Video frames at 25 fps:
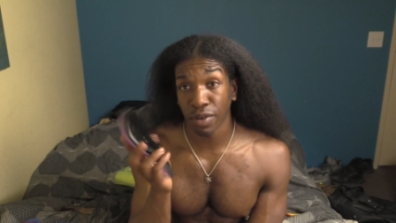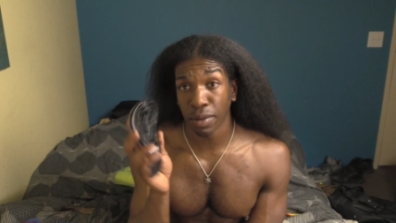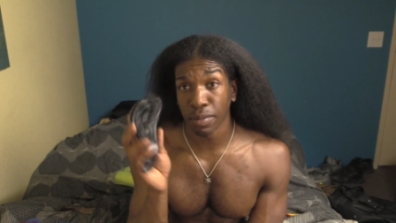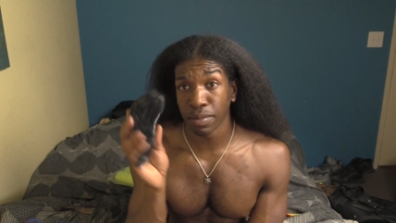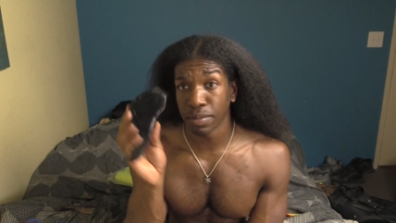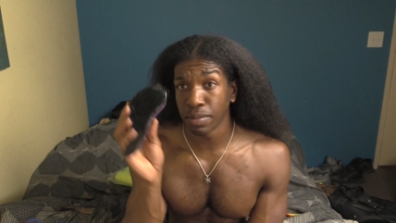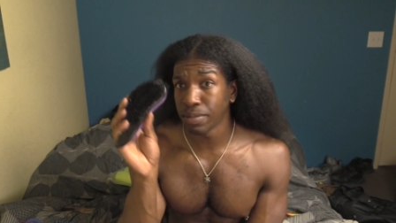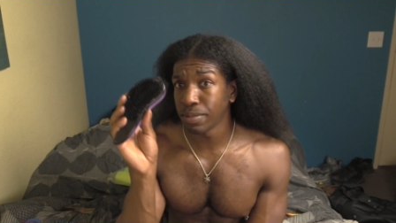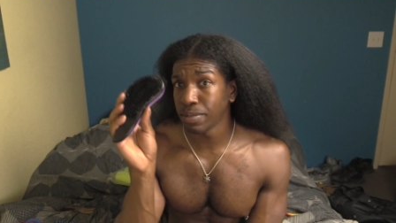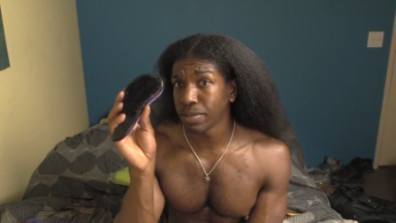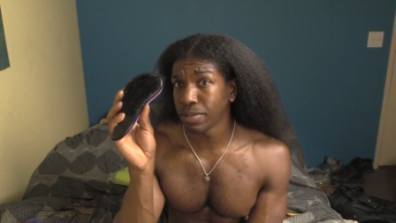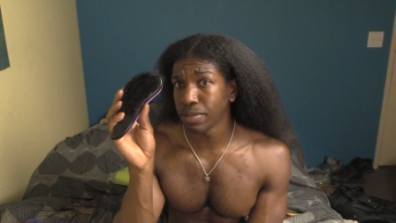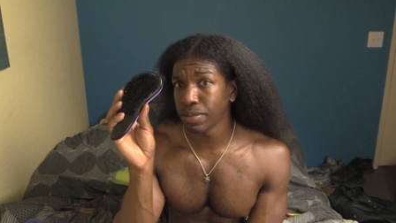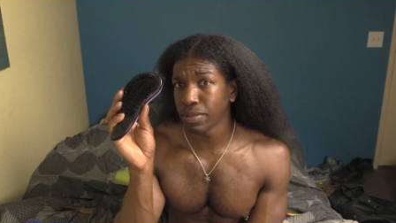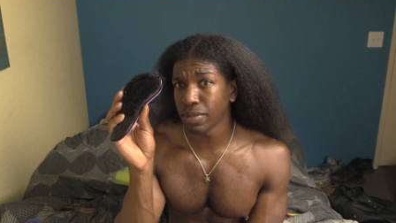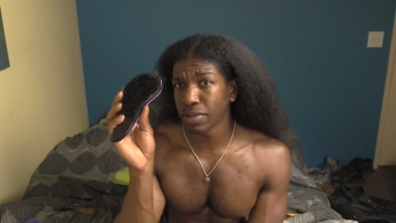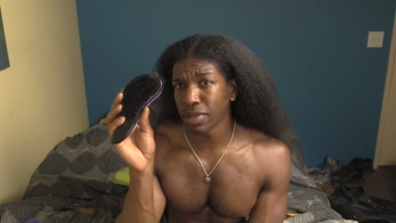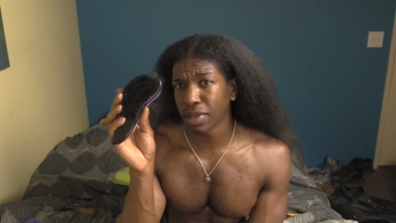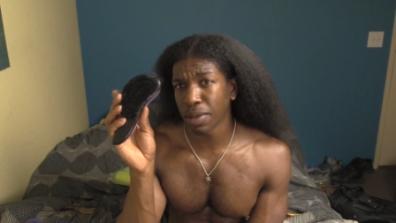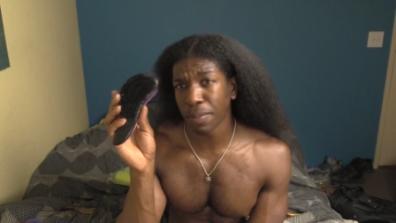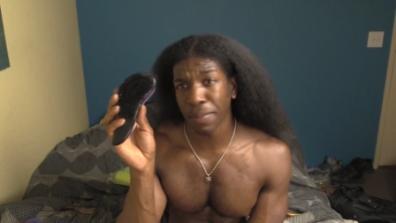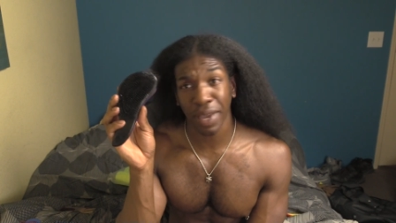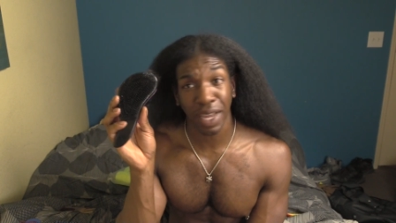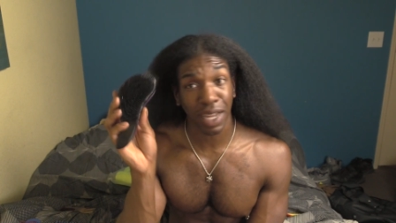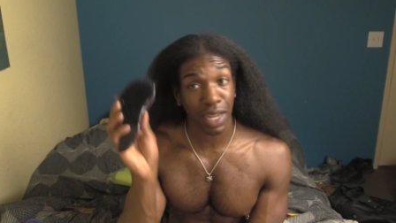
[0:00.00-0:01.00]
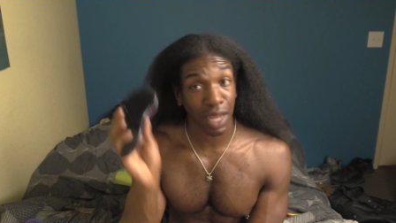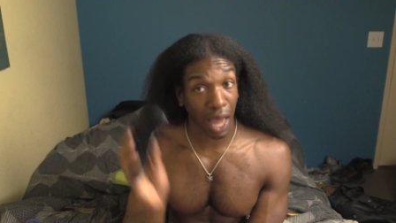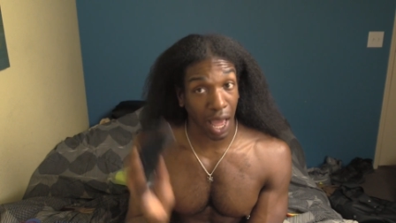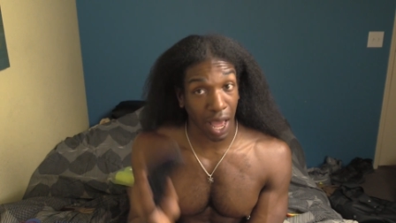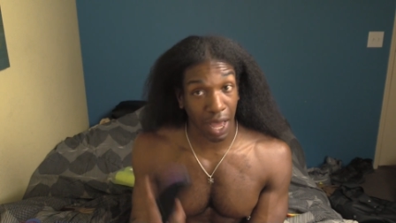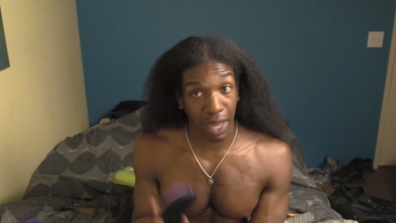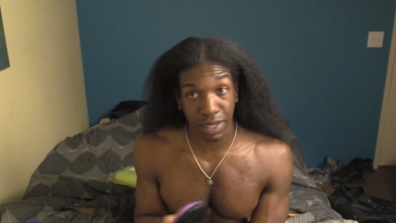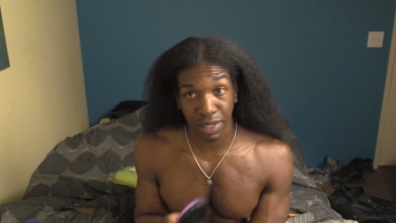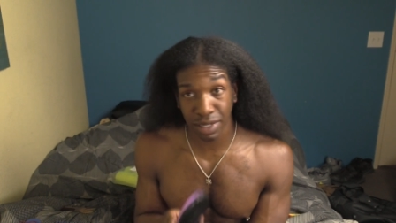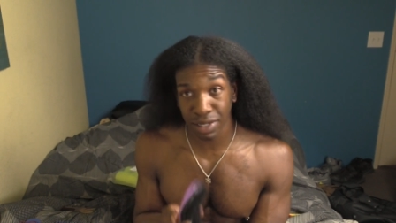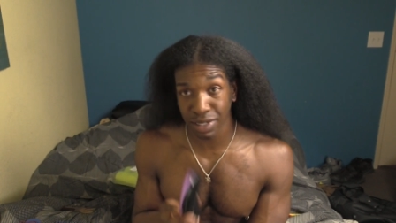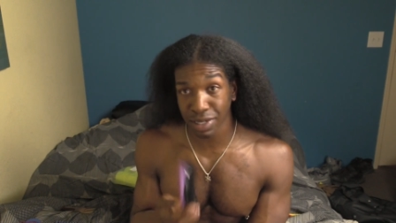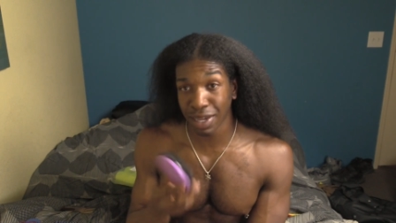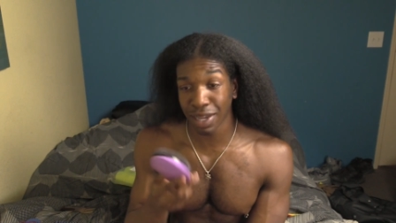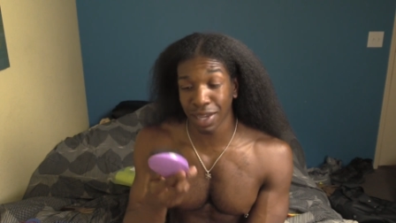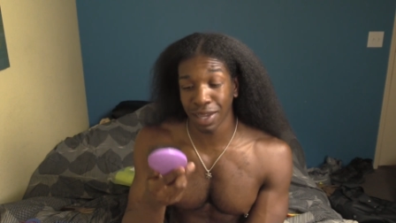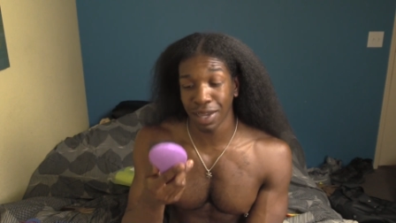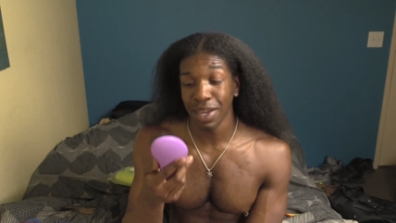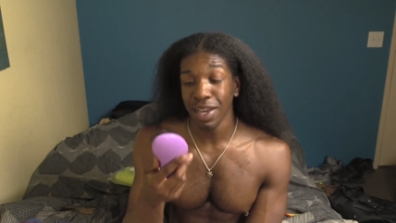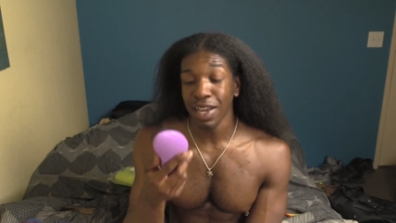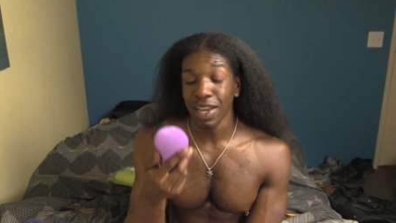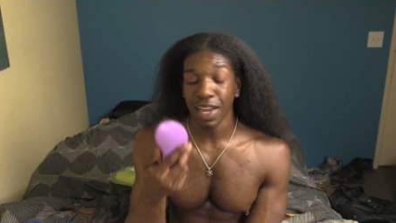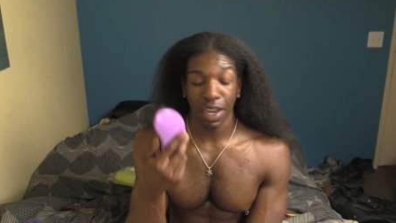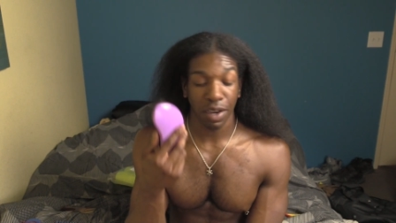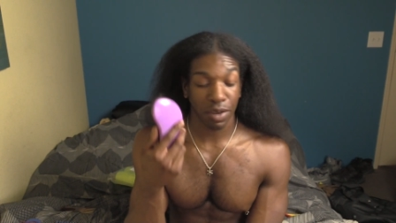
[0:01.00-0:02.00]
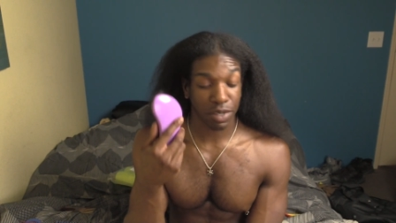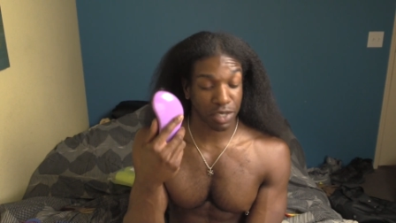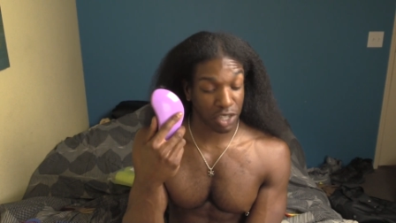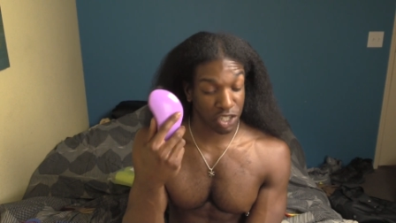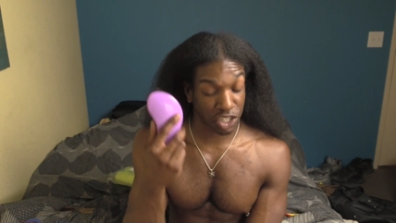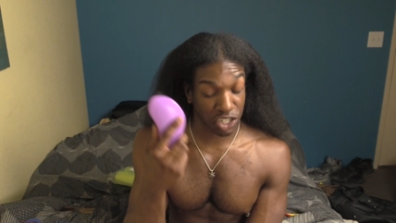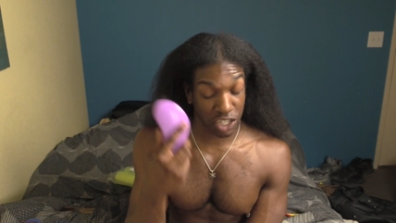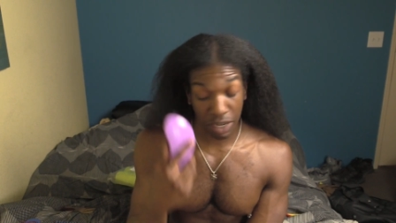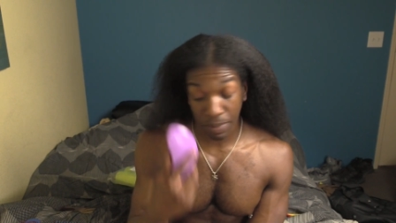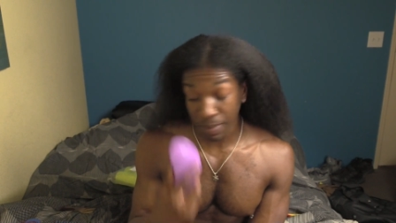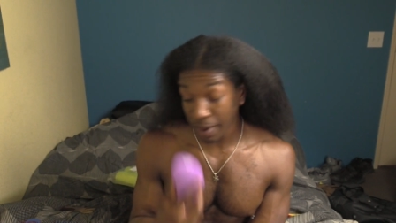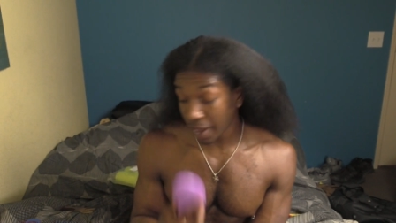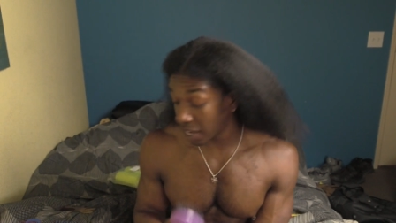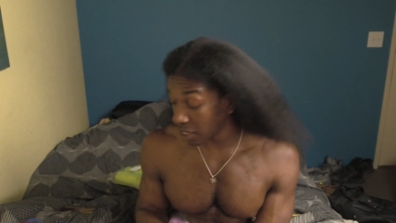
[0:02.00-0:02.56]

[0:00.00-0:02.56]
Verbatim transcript: from The Big Lots. It was a cheap